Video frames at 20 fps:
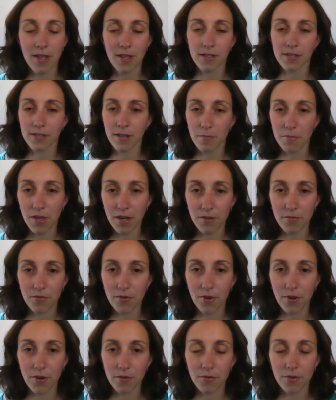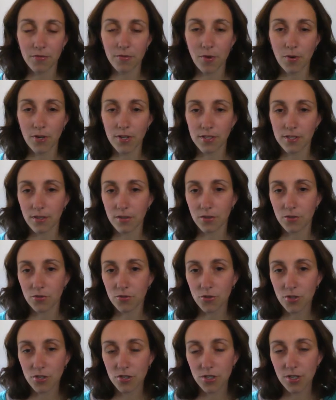some that involve a focus on
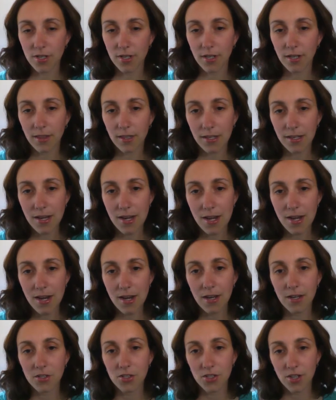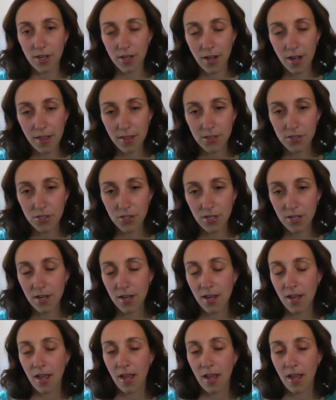nutrition and clean eating and Shakeology,